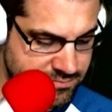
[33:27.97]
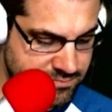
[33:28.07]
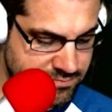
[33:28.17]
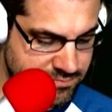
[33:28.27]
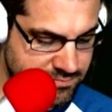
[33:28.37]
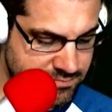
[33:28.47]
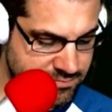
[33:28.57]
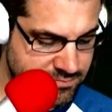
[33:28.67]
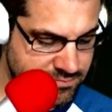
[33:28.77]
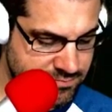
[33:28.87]

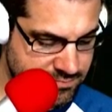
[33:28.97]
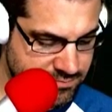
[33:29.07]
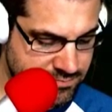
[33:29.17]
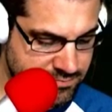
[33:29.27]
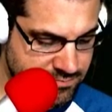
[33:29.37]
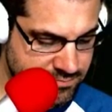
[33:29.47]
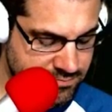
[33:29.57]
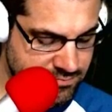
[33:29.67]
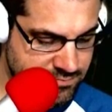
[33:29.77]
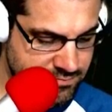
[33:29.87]

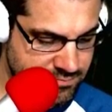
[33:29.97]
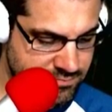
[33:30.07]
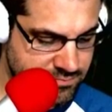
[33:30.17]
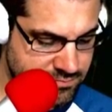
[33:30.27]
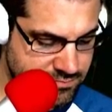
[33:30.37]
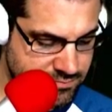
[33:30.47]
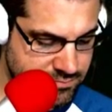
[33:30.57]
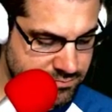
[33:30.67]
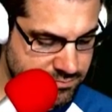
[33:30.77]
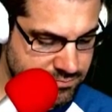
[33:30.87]

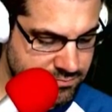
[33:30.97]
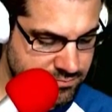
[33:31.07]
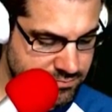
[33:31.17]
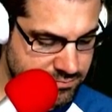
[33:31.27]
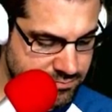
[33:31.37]
[no speech]